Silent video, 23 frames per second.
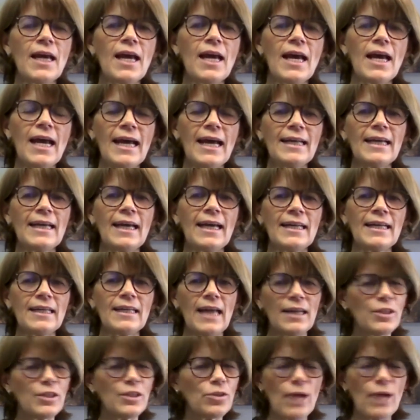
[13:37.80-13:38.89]

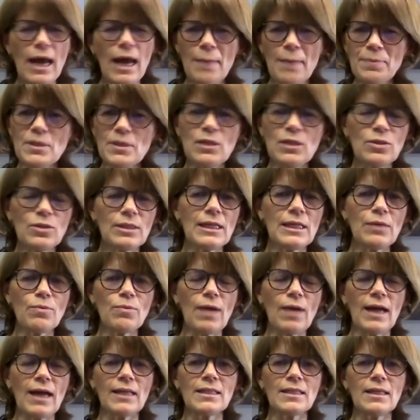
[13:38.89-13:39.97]
And you're absolutely
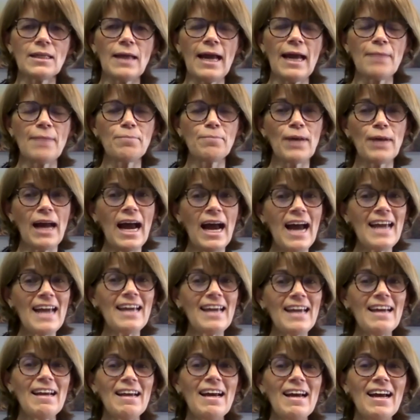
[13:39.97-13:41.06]
right. But
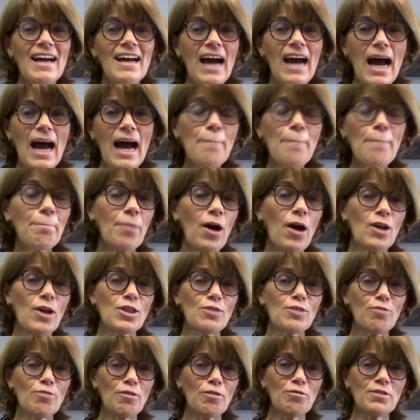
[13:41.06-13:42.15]
I'm
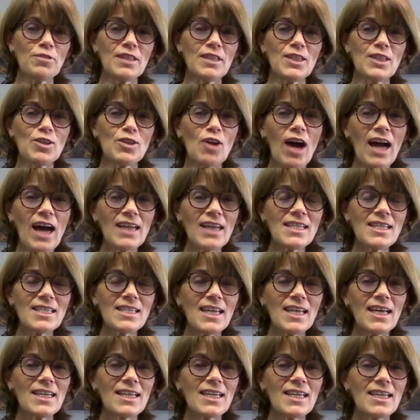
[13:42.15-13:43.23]
past 50, so I
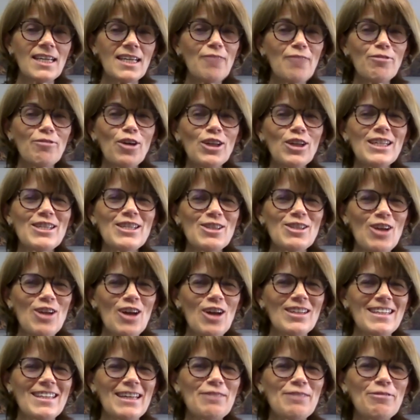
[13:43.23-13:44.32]
say life only
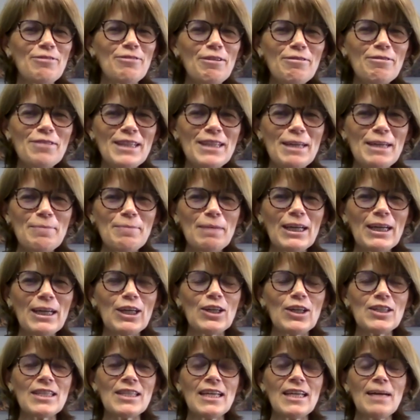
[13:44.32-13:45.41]
starts at 50,
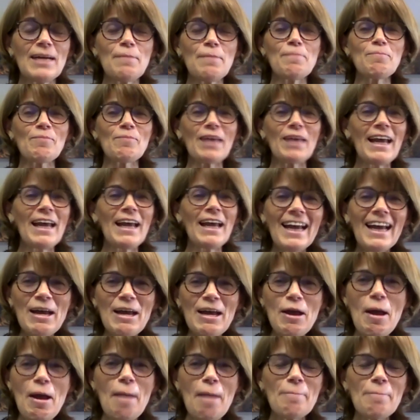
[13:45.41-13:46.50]
because
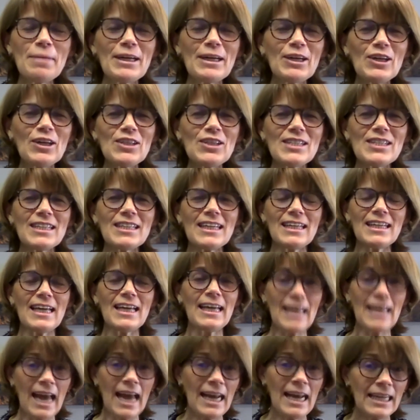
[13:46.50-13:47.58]
because
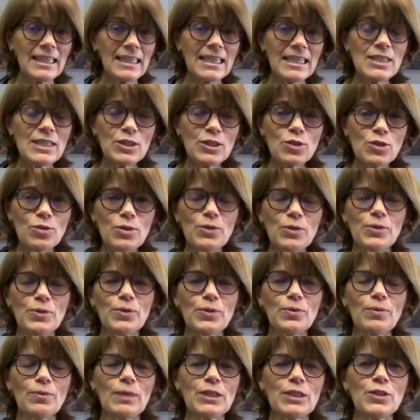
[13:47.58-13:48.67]
it is true
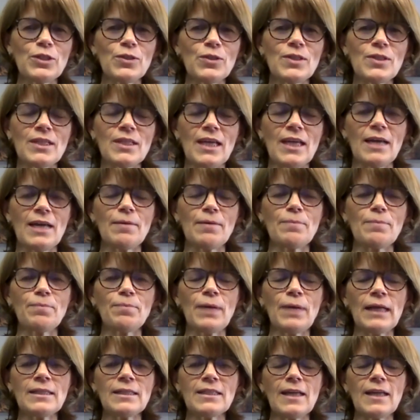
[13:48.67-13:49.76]
what you say.
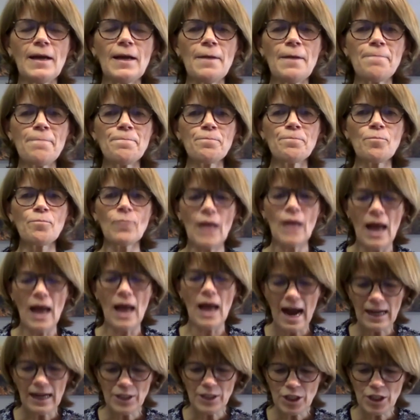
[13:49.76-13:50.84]
But I